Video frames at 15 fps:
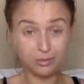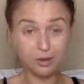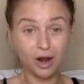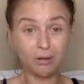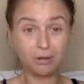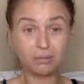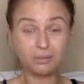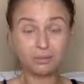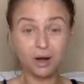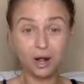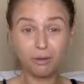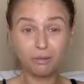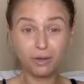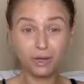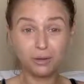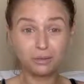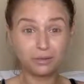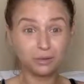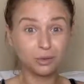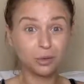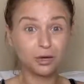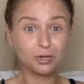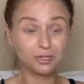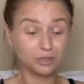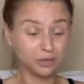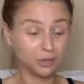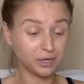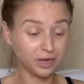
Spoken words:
problems, problems, lawyers, lawyers.